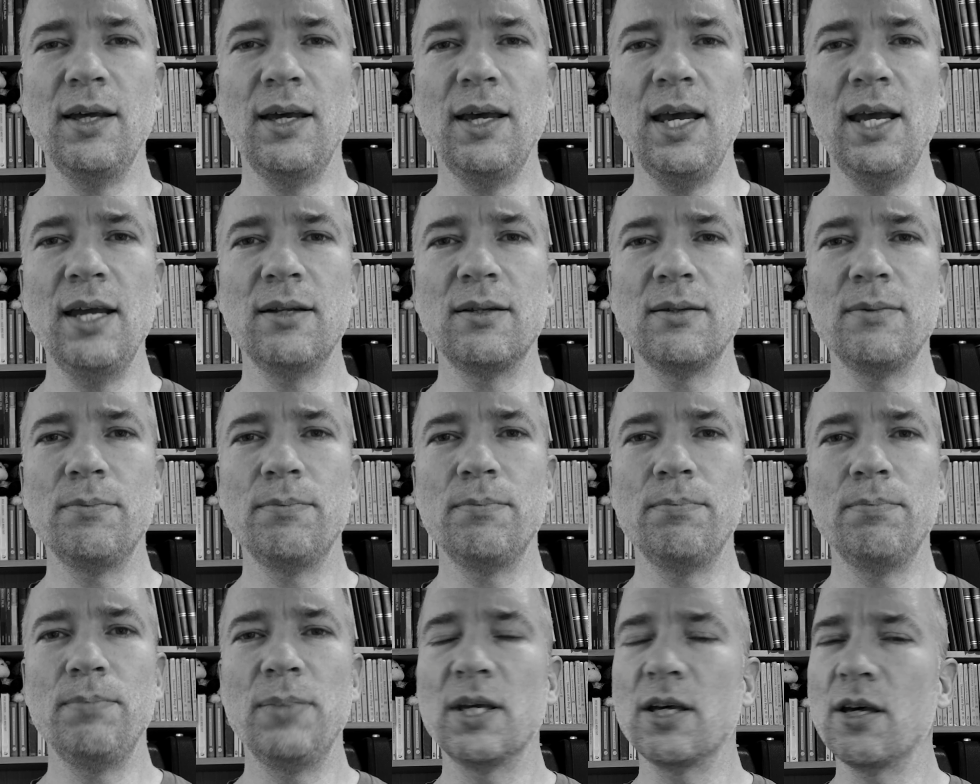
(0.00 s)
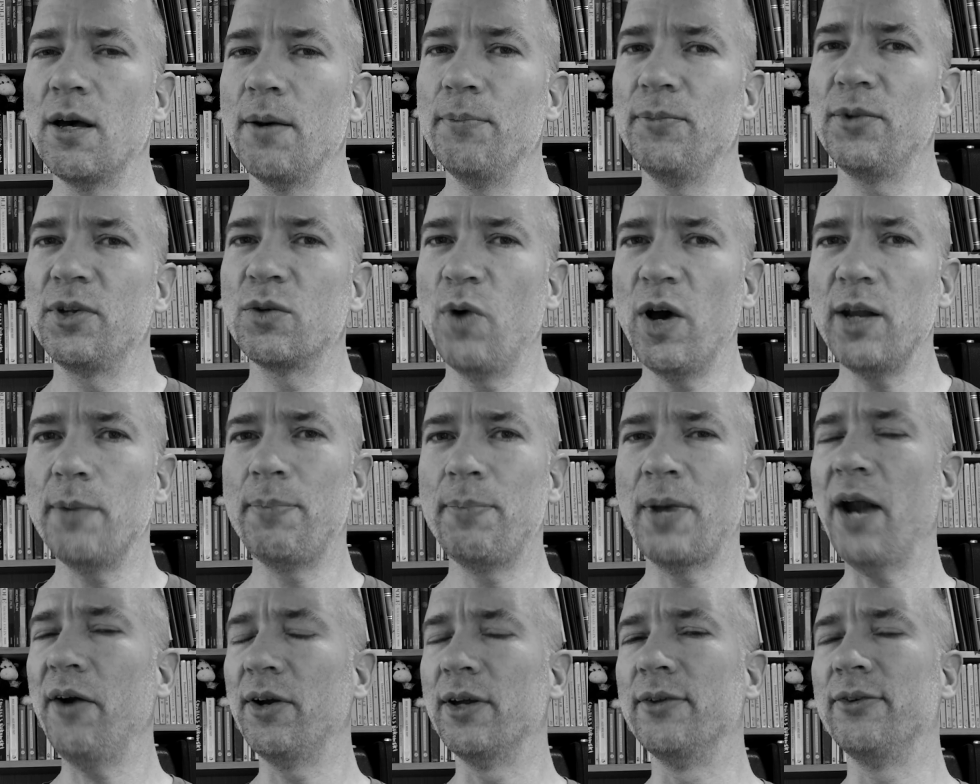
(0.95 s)
it becomes quite
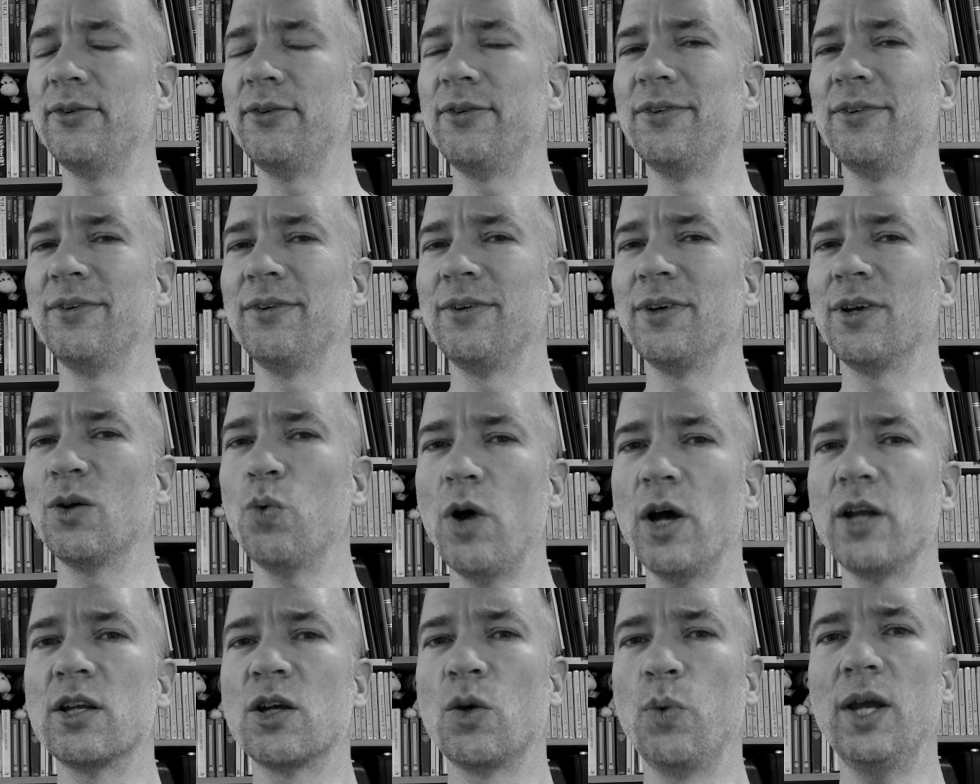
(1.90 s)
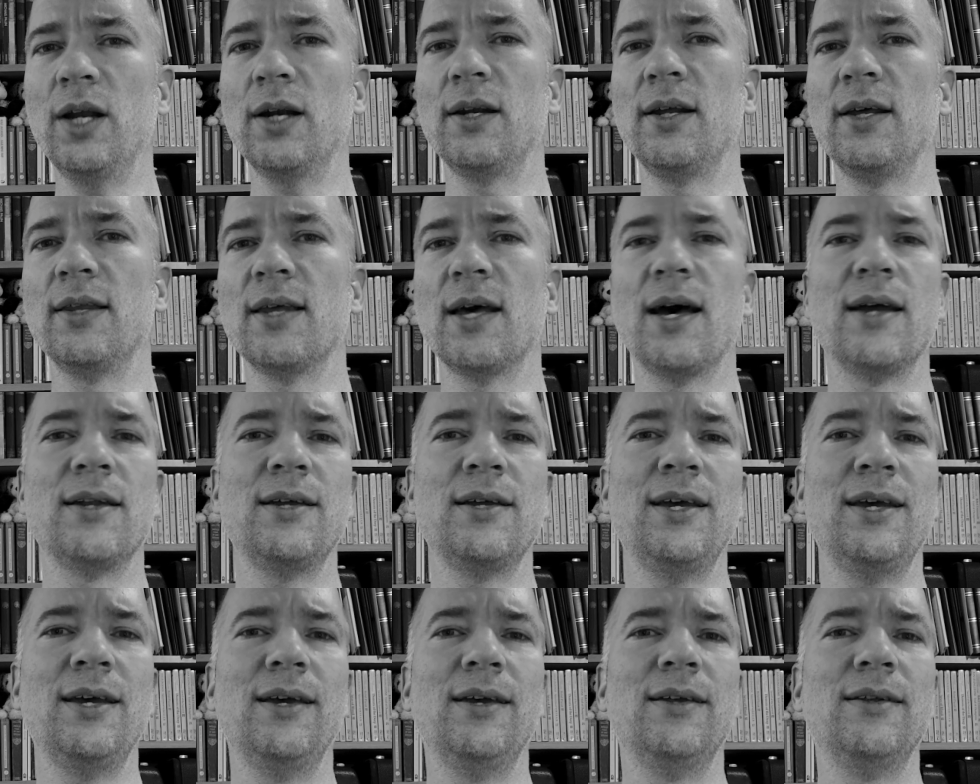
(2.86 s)
apparent quite quickly that
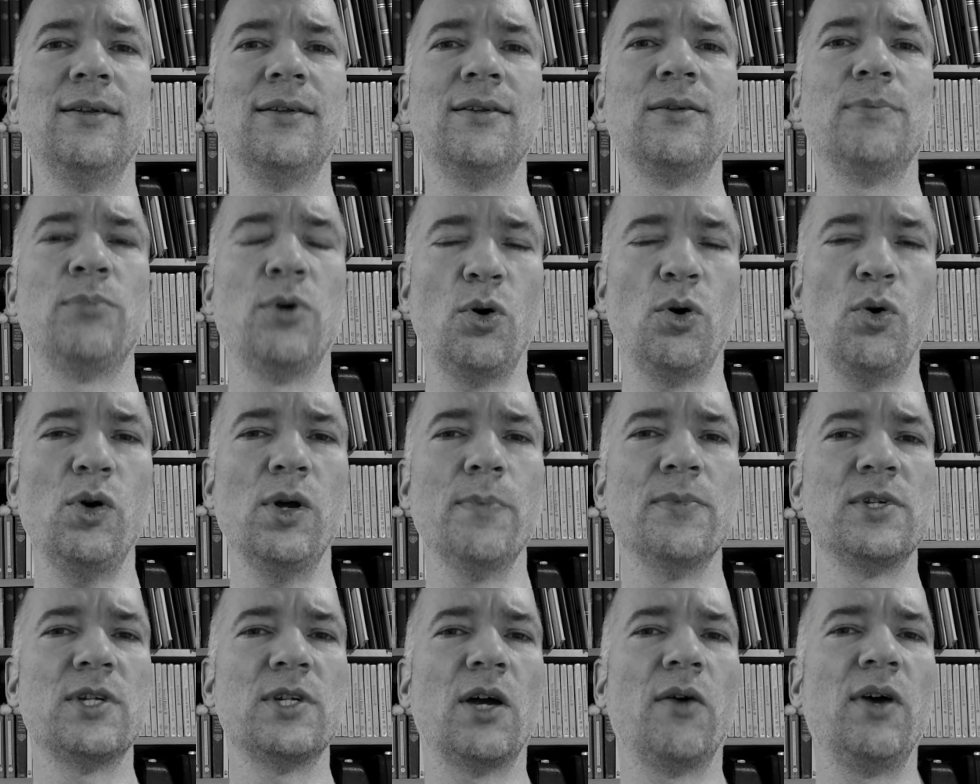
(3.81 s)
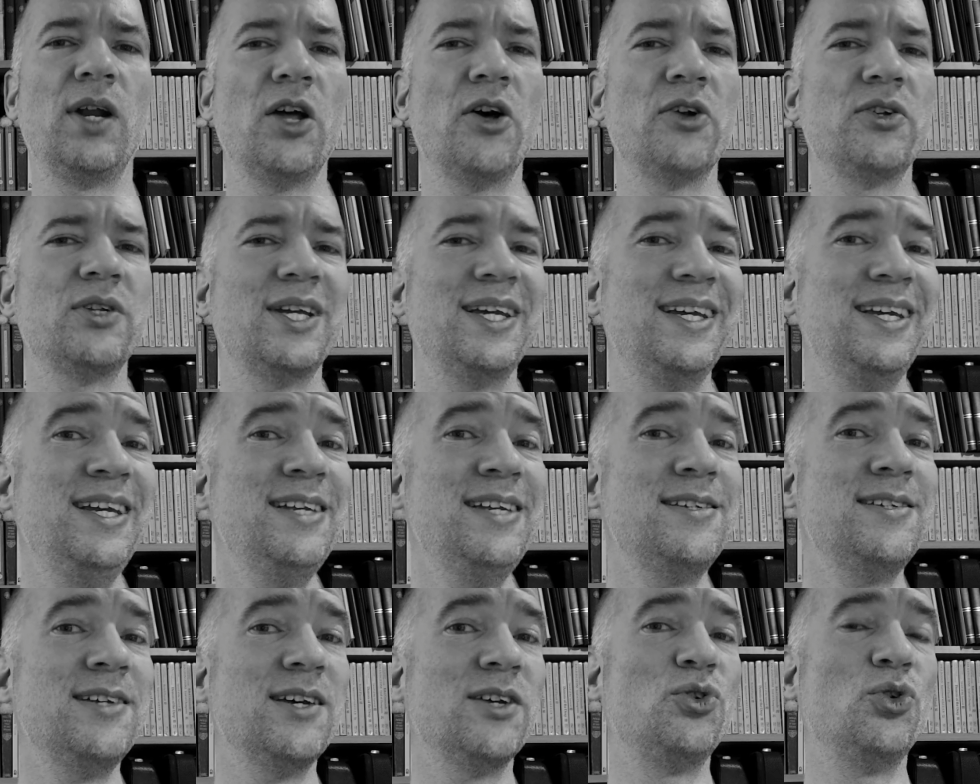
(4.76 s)
his poems are a lot
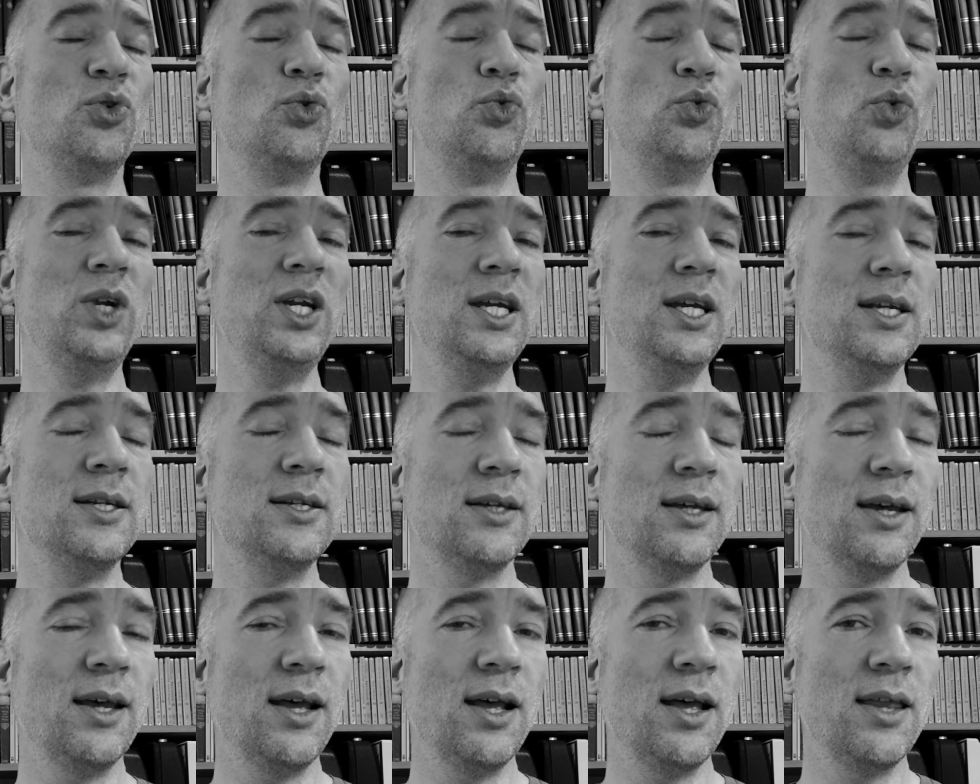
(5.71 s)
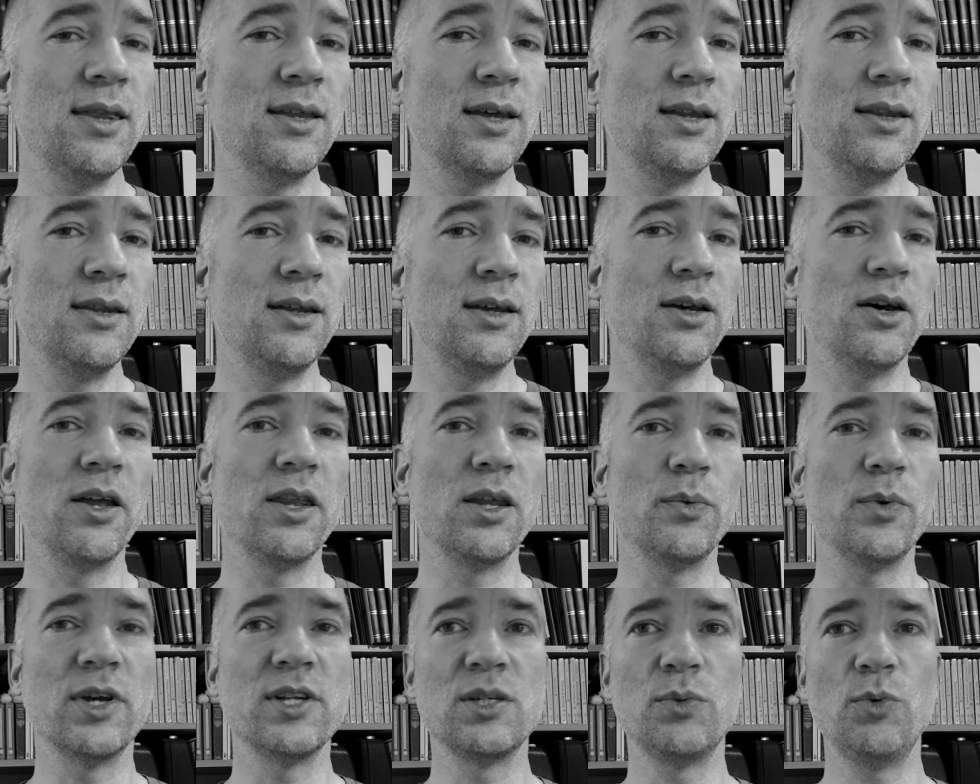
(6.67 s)
easier to read than they
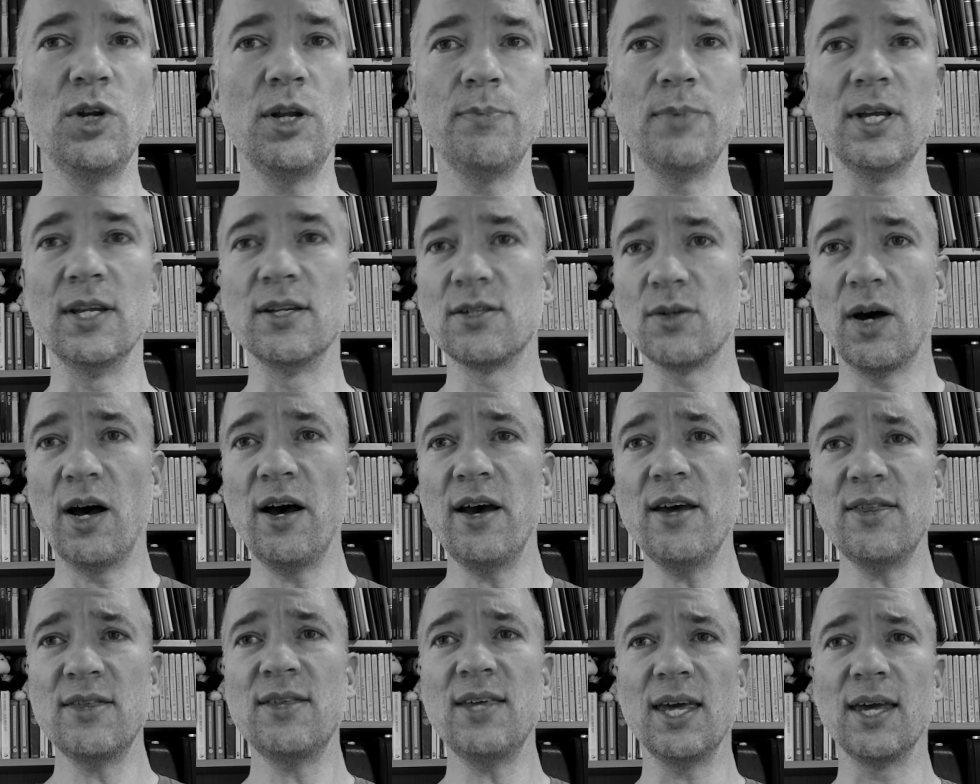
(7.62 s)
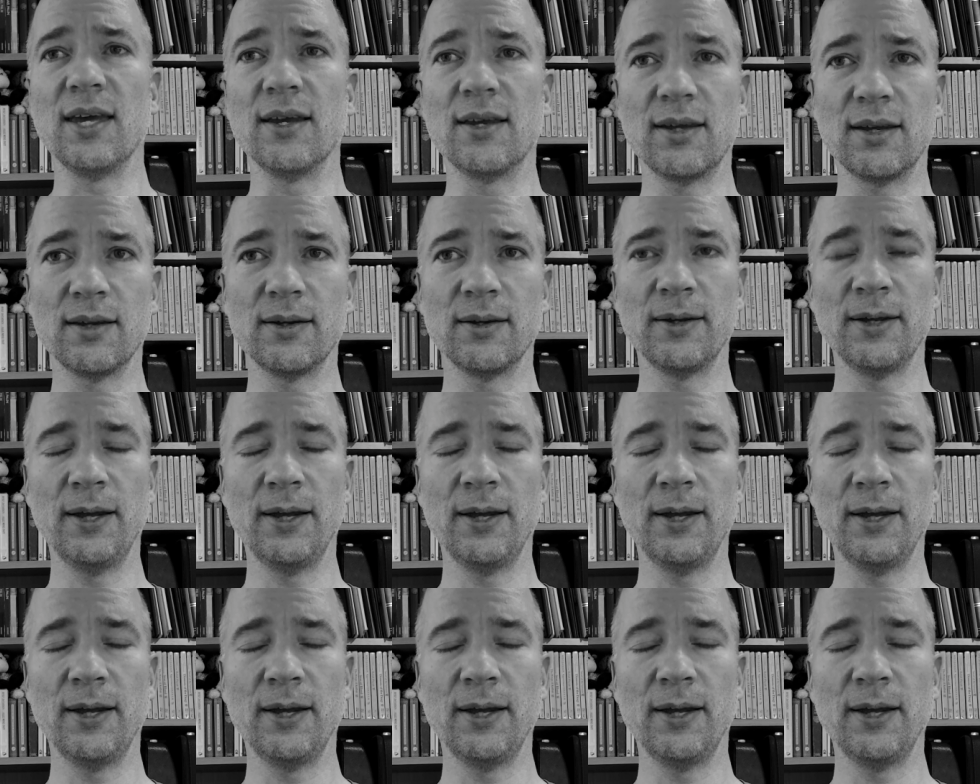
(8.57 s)
otherwise would have been. So I think